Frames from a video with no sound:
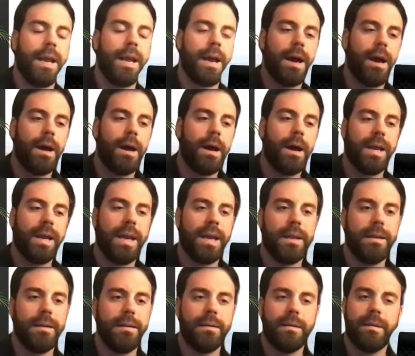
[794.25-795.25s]

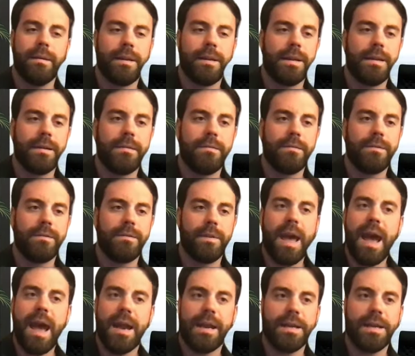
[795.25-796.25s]
And for
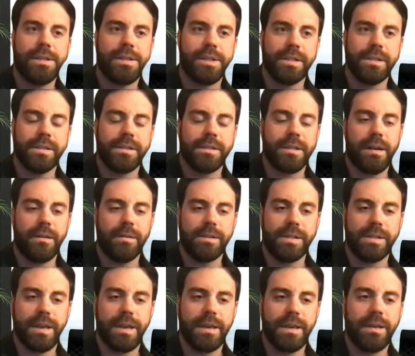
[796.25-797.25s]
that, I
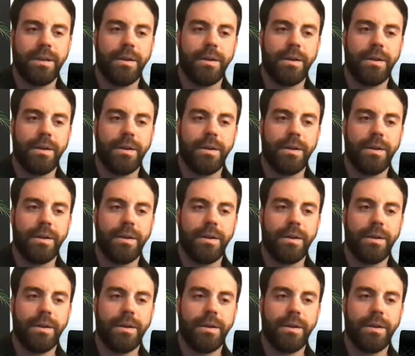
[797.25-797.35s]
was like,